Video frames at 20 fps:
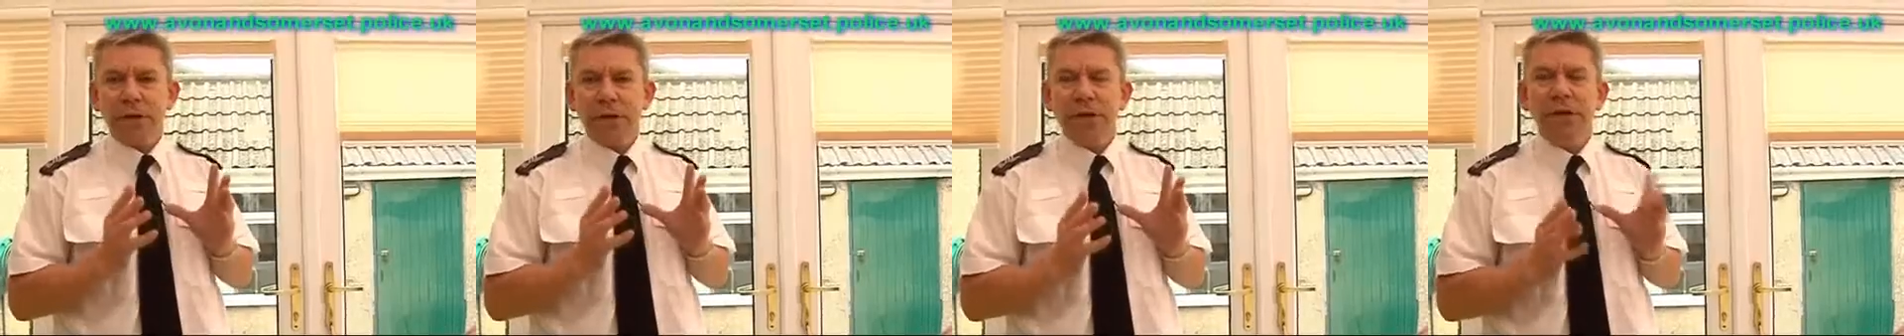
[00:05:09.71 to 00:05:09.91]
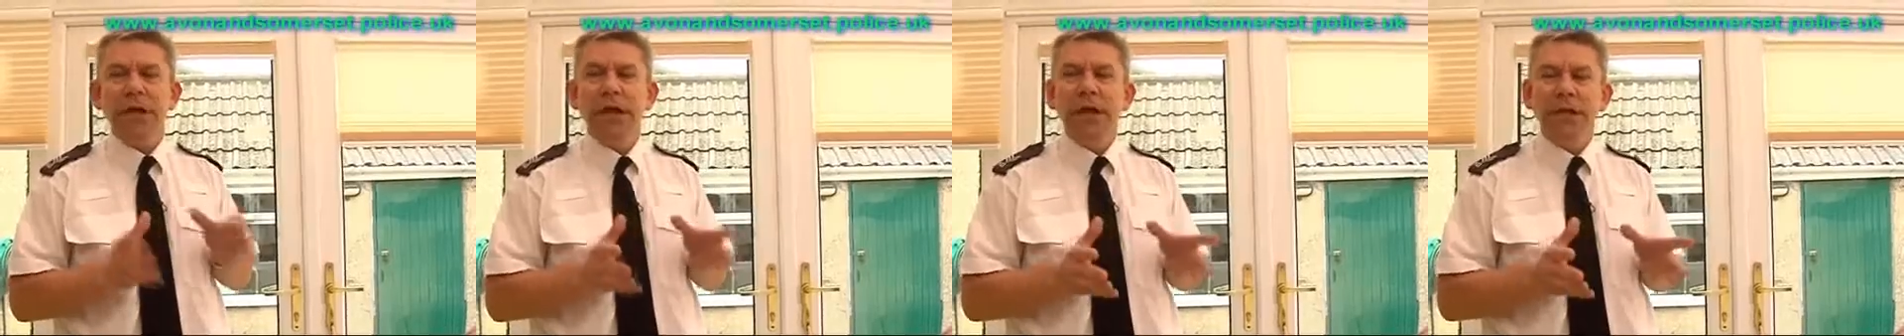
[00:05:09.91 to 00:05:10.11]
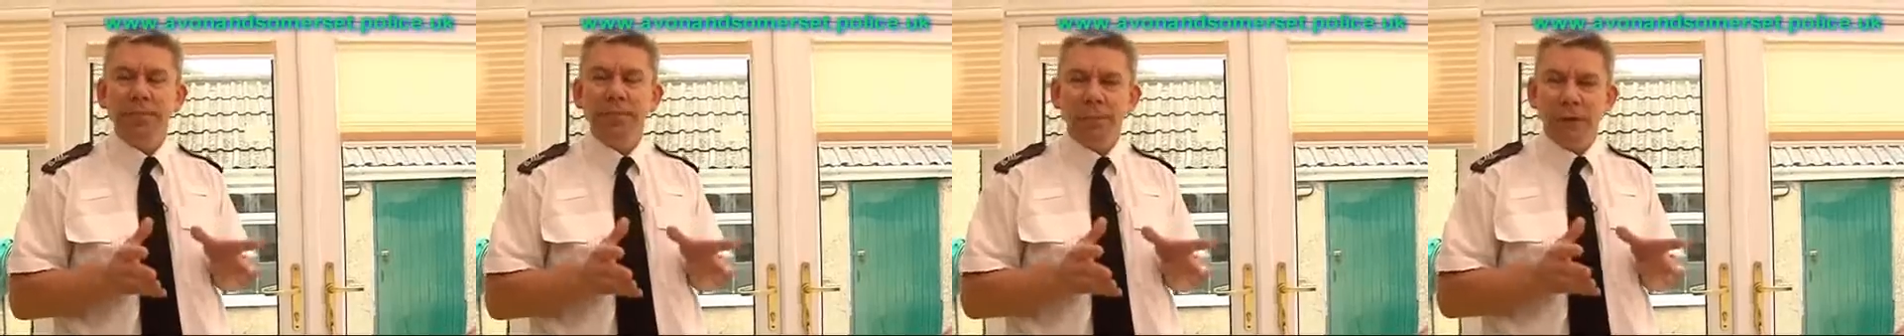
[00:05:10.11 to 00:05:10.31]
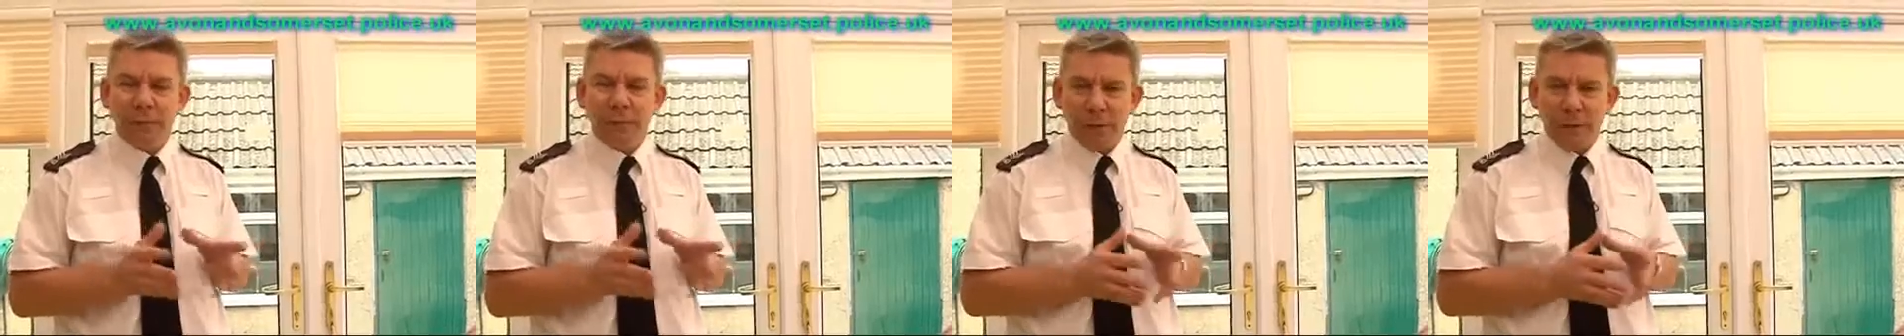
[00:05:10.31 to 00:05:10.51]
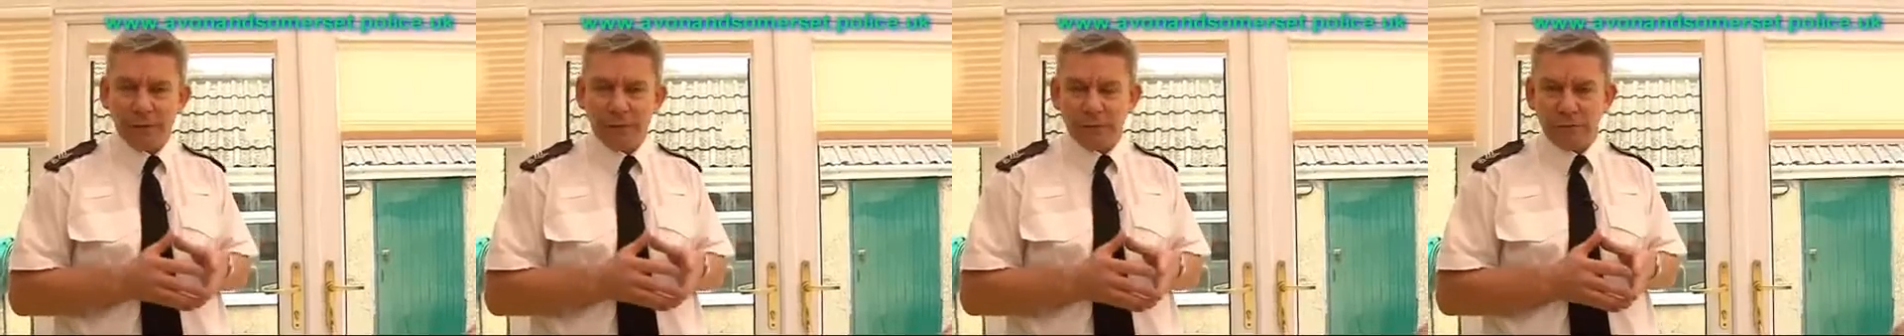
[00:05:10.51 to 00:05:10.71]
And the other
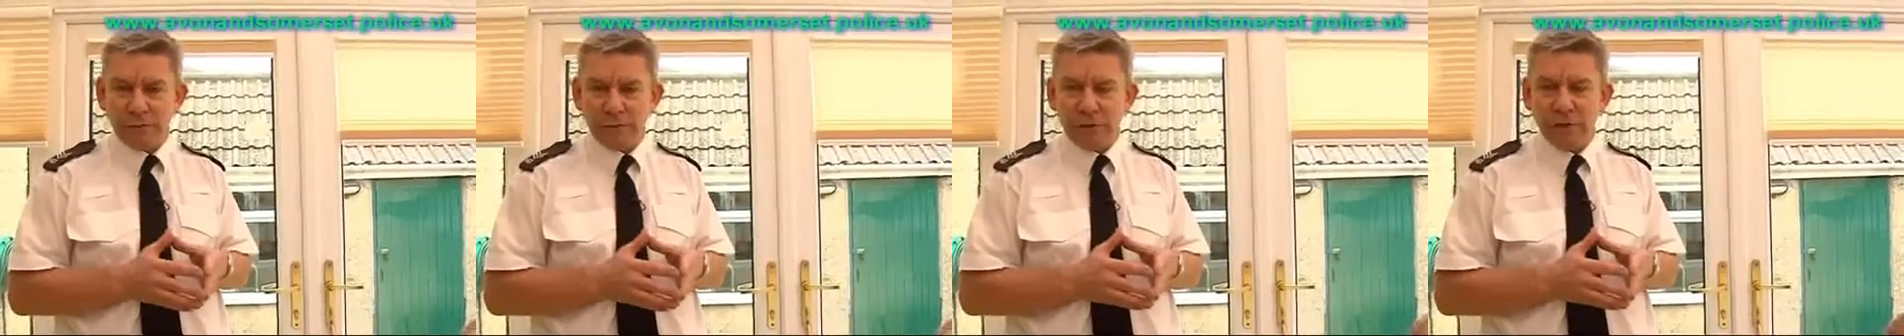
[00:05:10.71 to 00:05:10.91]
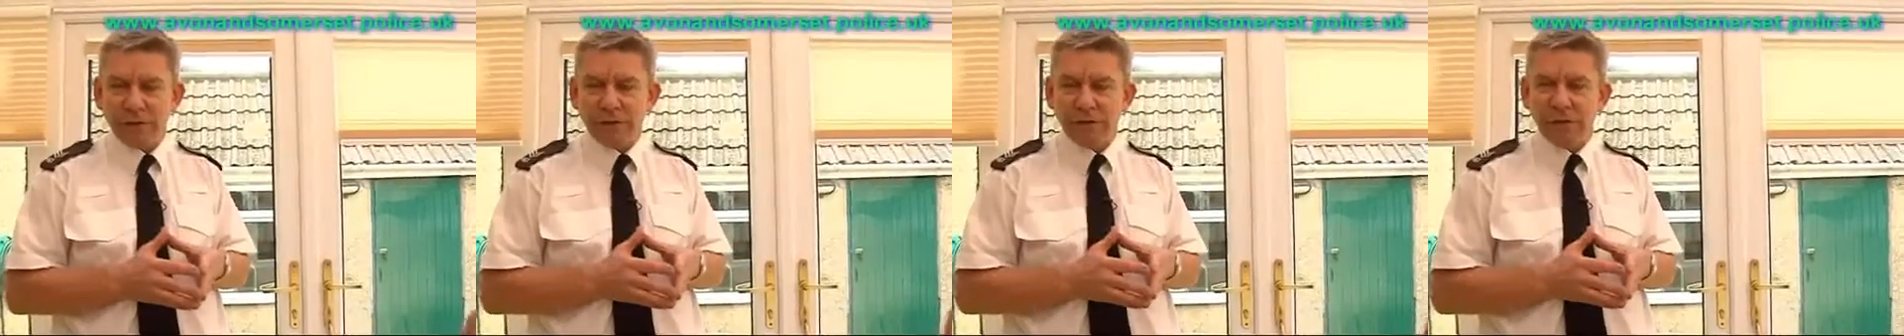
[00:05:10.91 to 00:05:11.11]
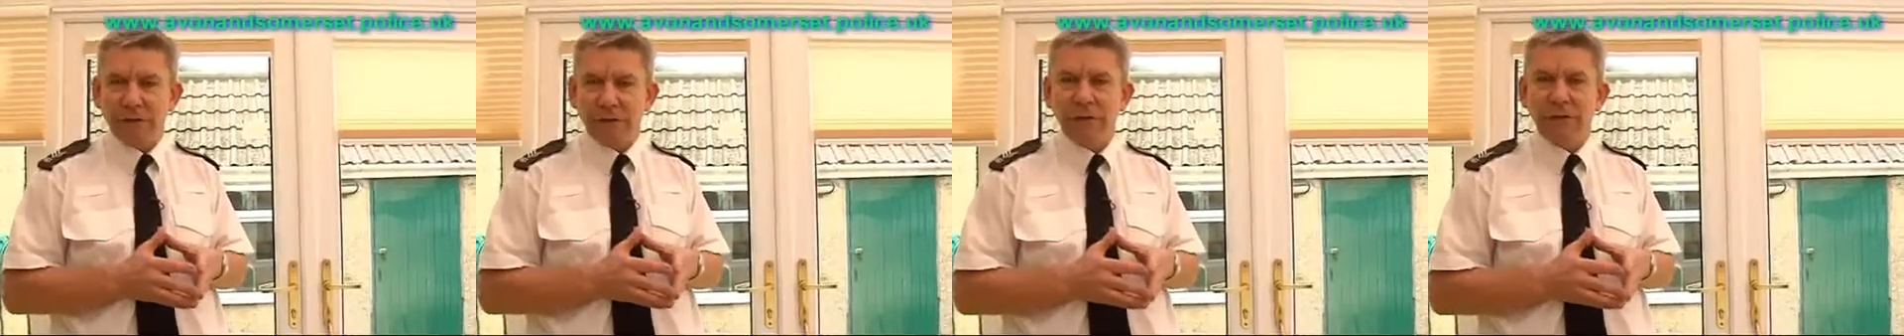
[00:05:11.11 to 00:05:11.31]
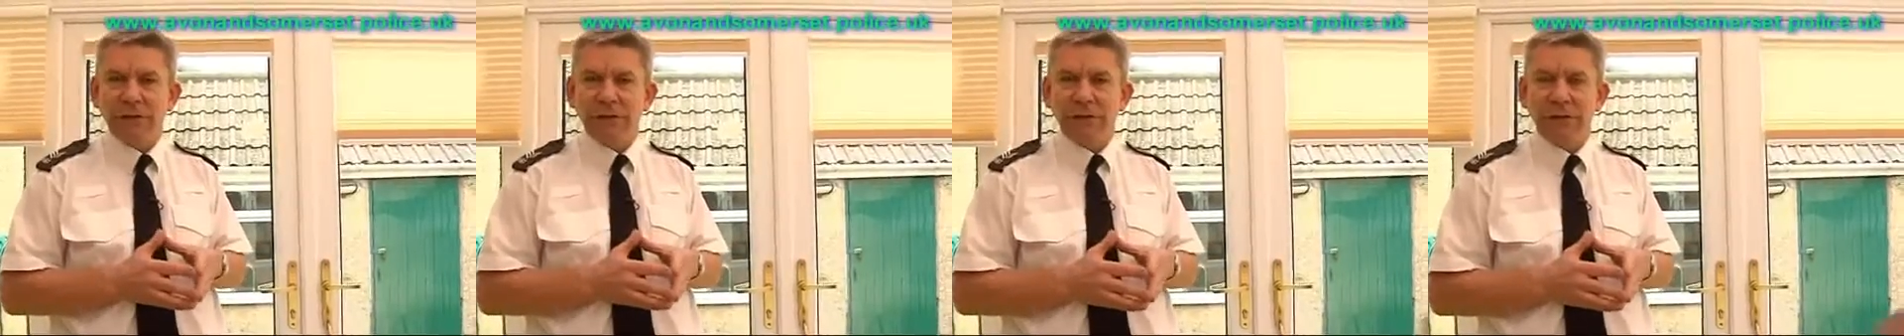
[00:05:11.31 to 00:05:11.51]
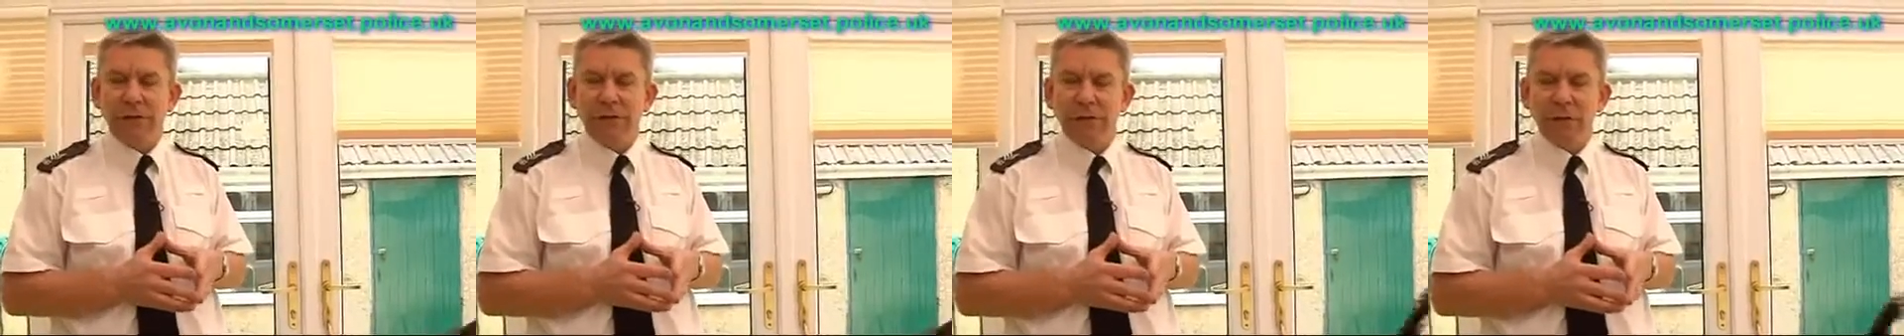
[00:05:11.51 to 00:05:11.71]
big piece of advice I'd like
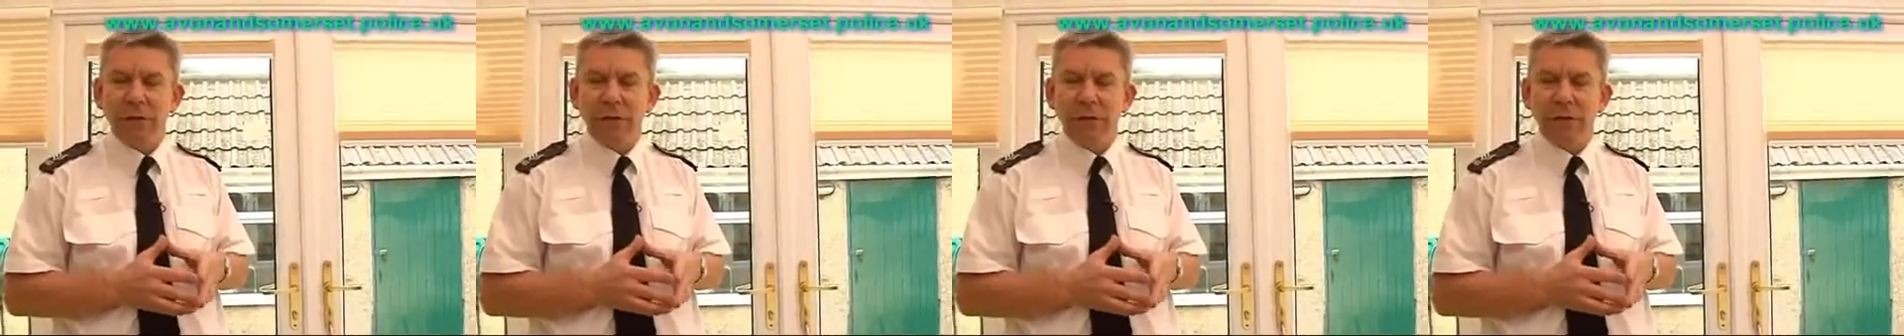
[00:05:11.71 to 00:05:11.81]
to give